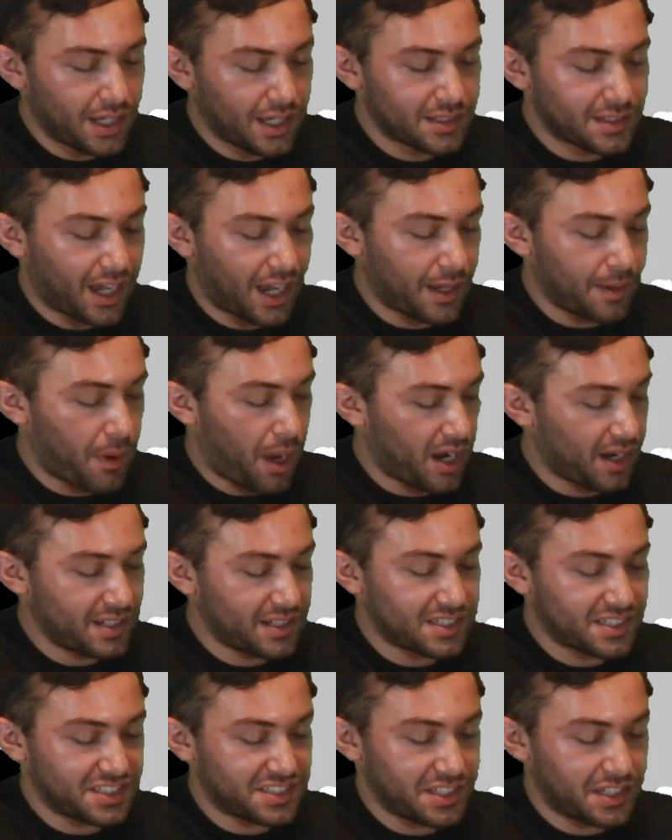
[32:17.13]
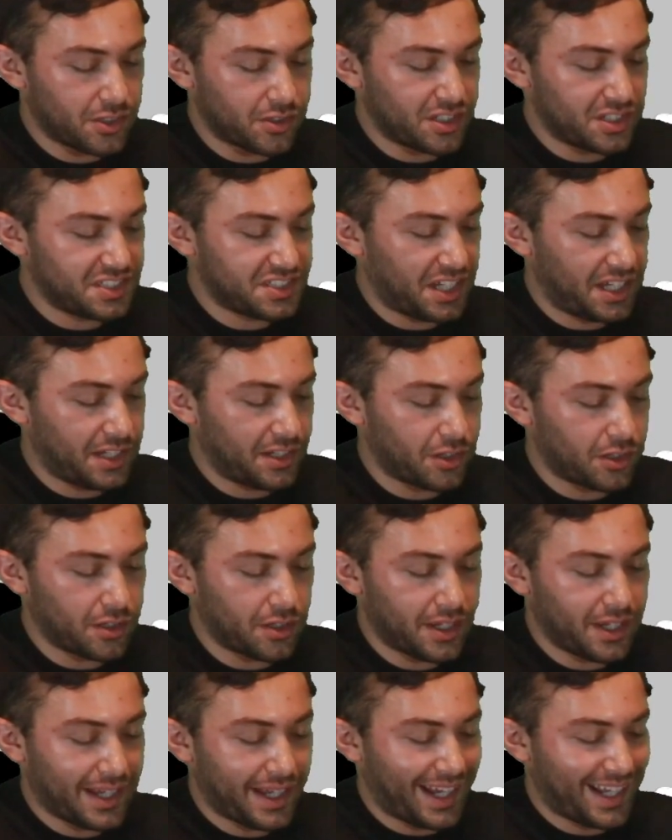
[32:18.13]
Diamani Desir, the senior,
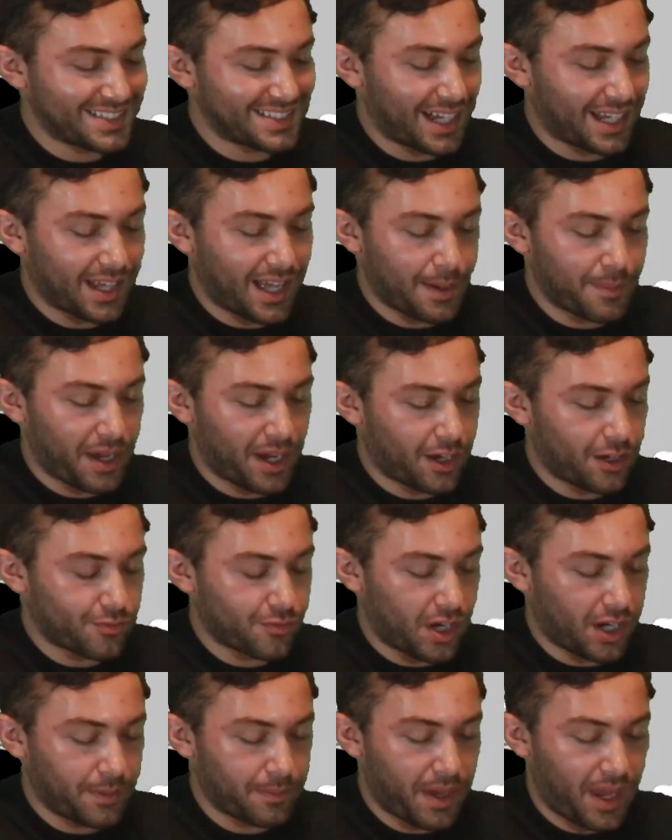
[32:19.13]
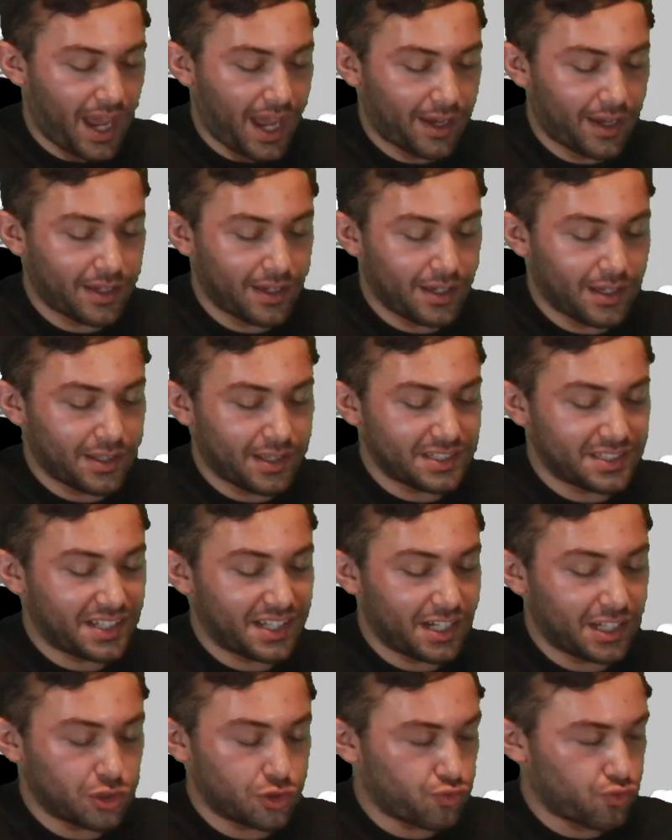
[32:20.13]
inside linebacker and running back. This
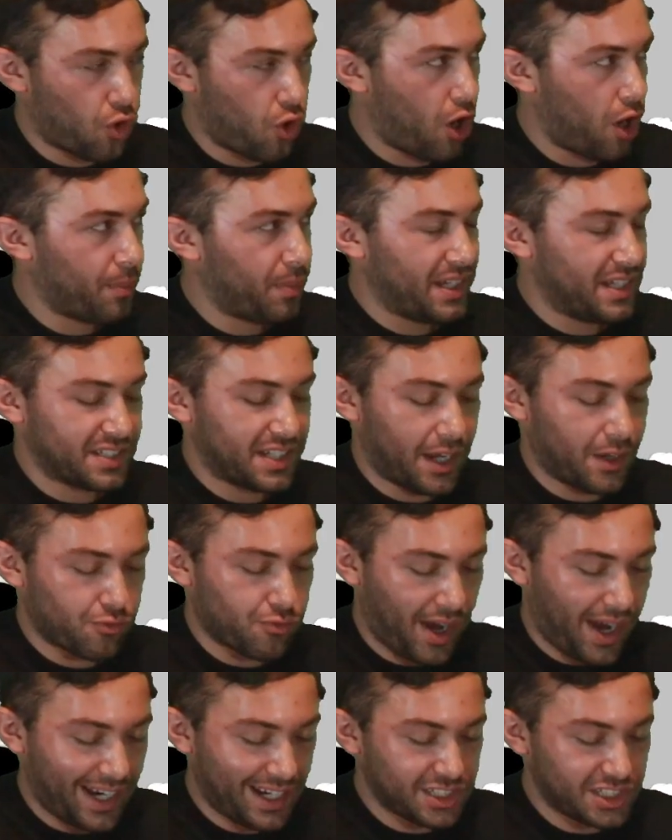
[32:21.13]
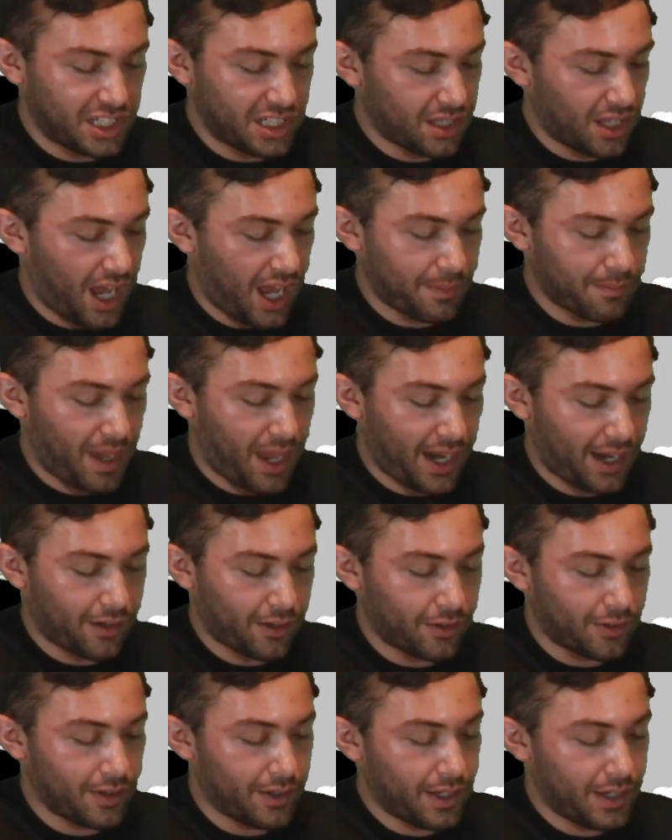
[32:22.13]
kid is raw, but he's a rangy
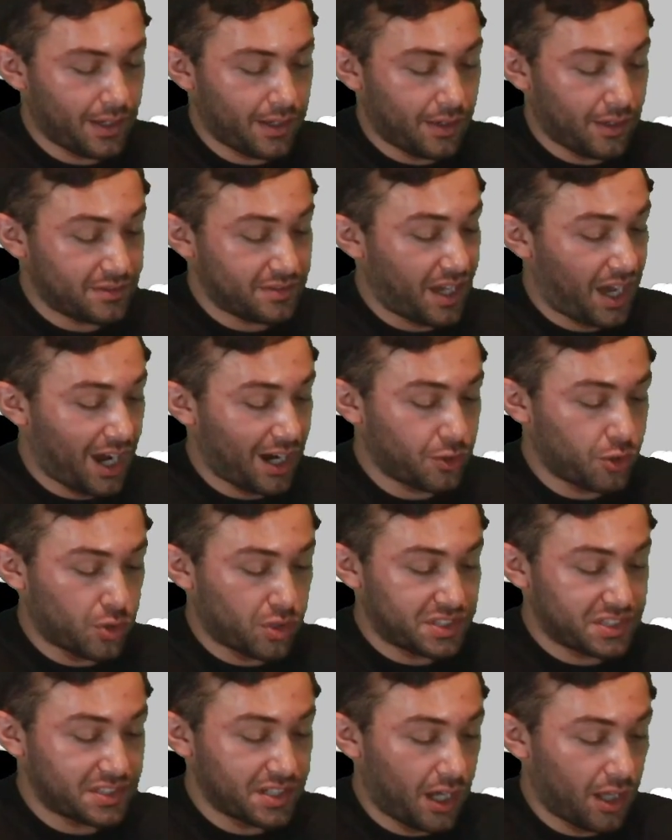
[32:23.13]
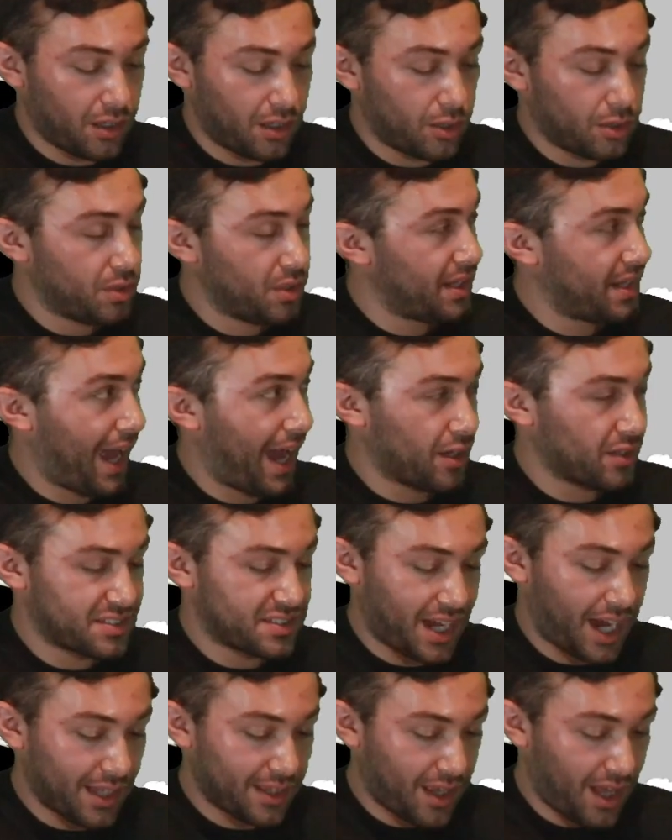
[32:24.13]
linebacker. A Don Dorcello,
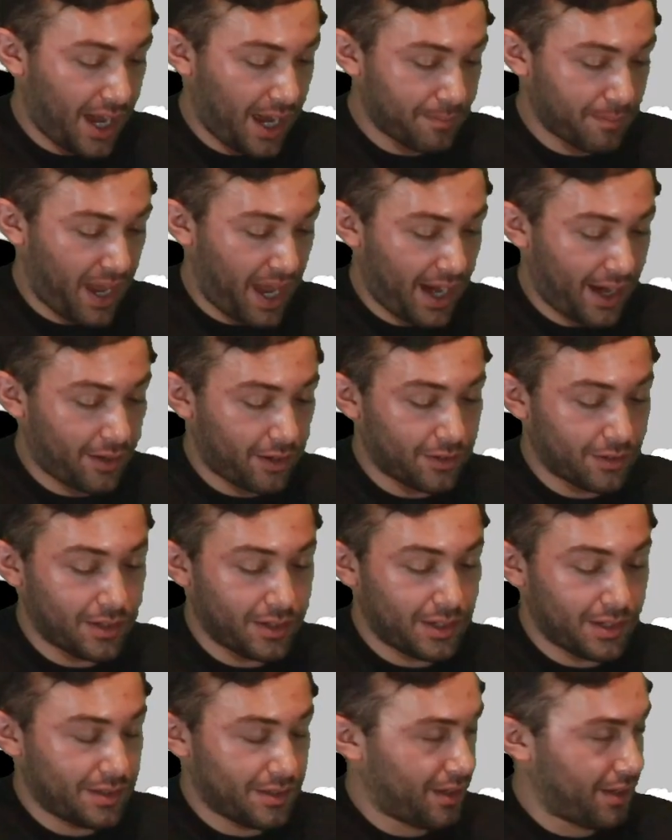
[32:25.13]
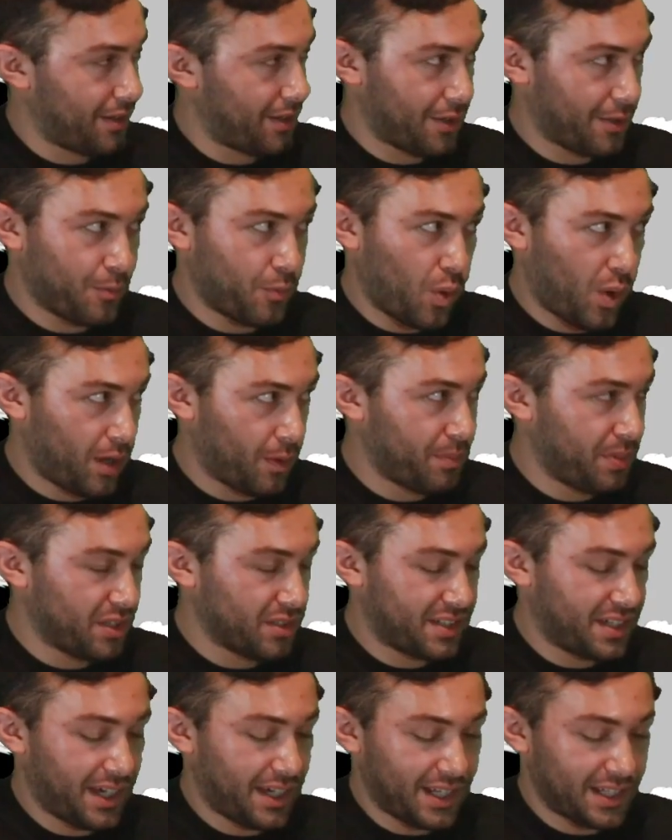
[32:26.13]
outside linebacker. Another
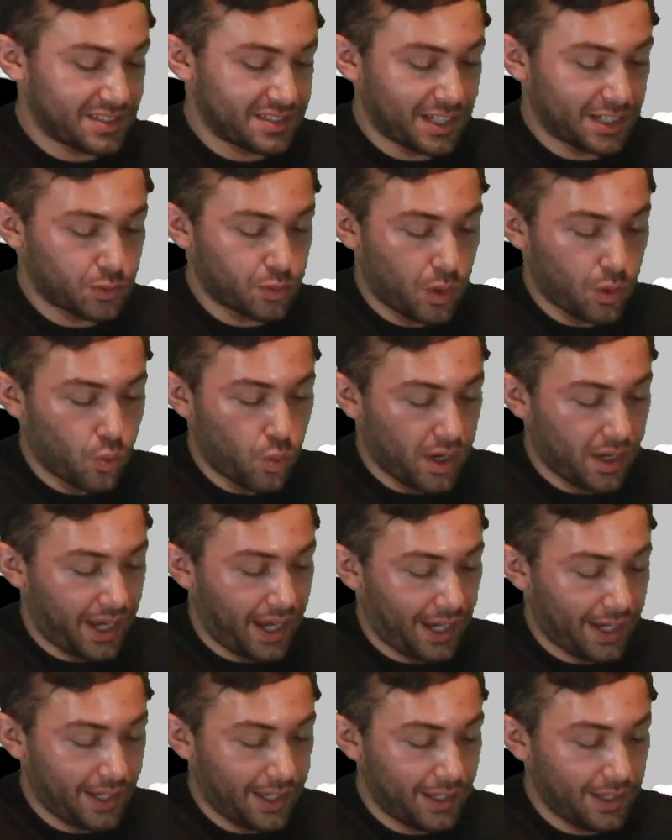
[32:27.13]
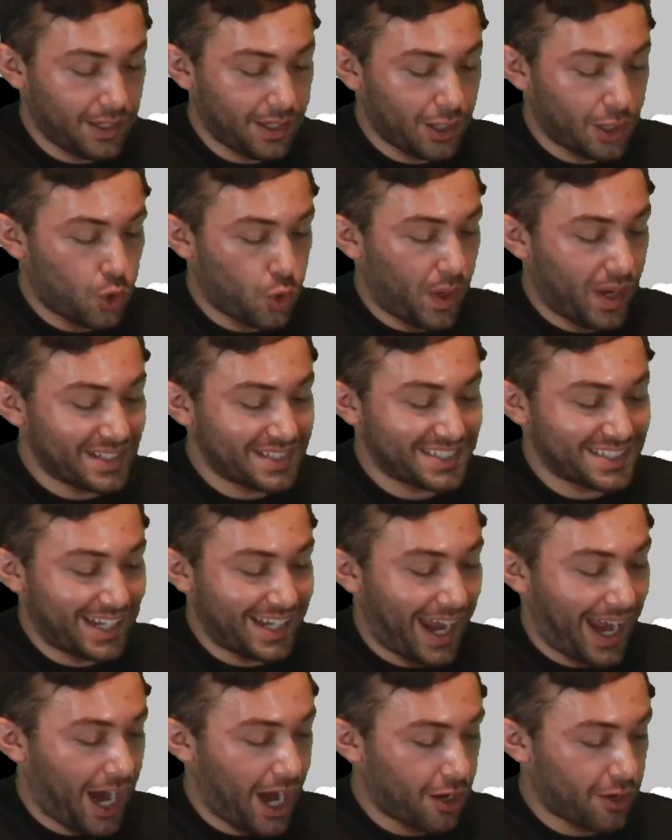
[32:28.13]
well-built kid at 6'1", 180.
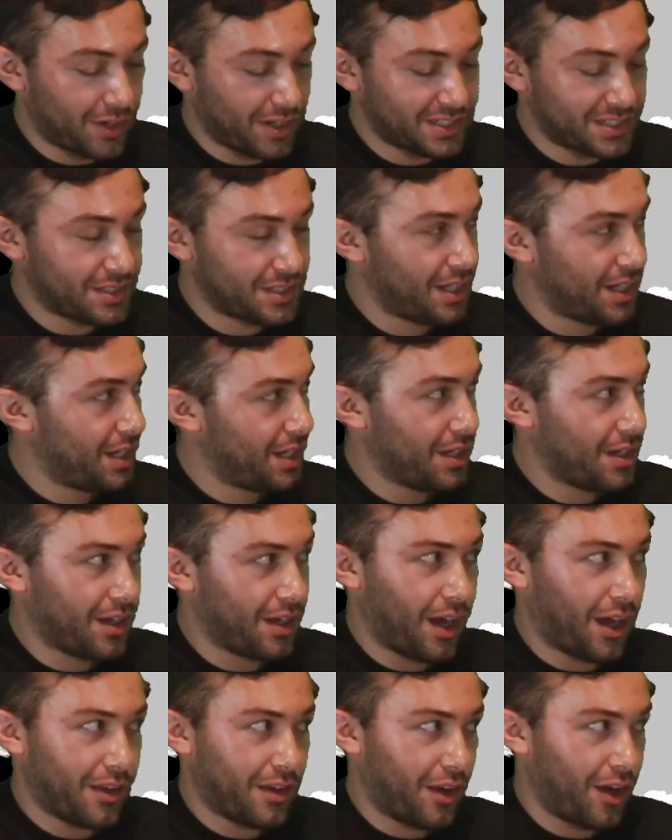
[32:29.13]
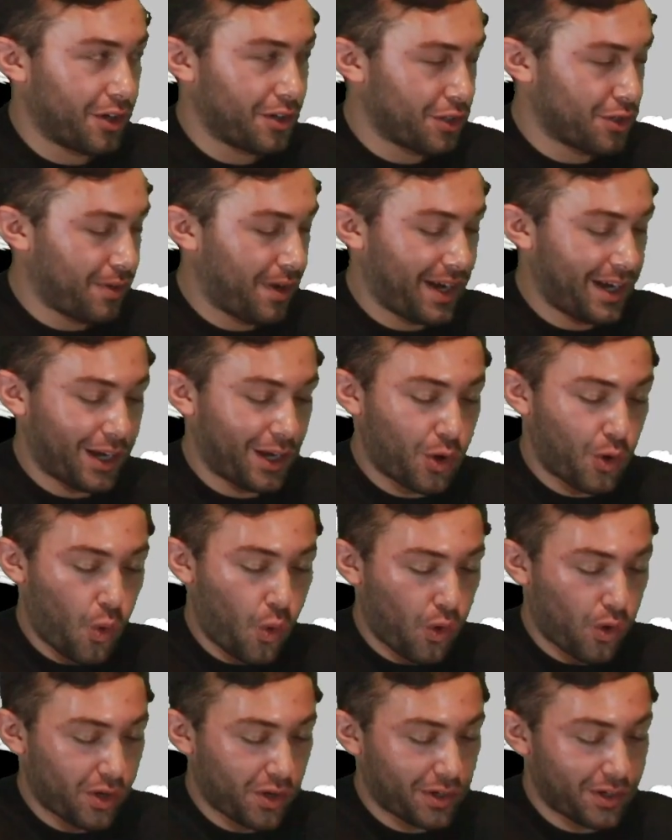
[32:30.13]
Quincy Harris, an underrated
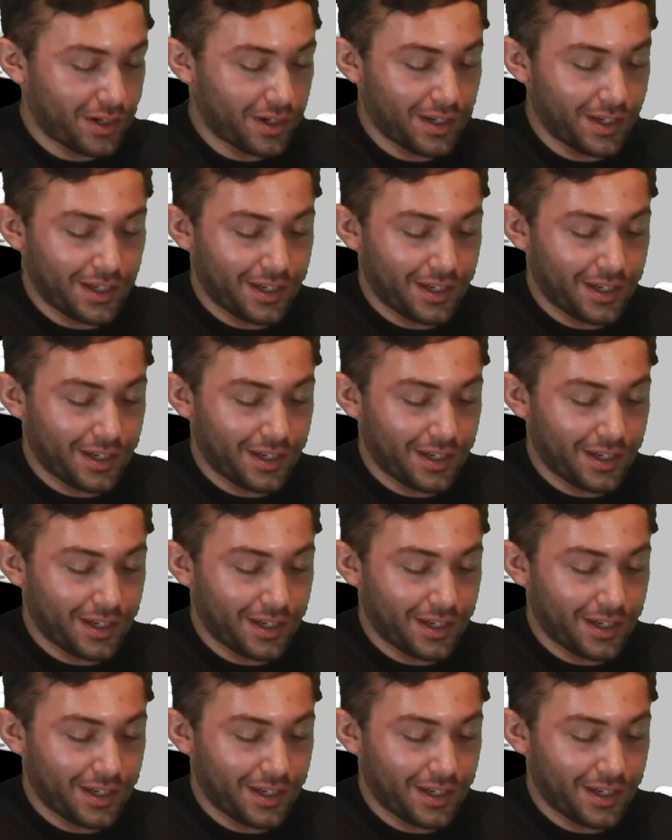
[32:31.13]
corner.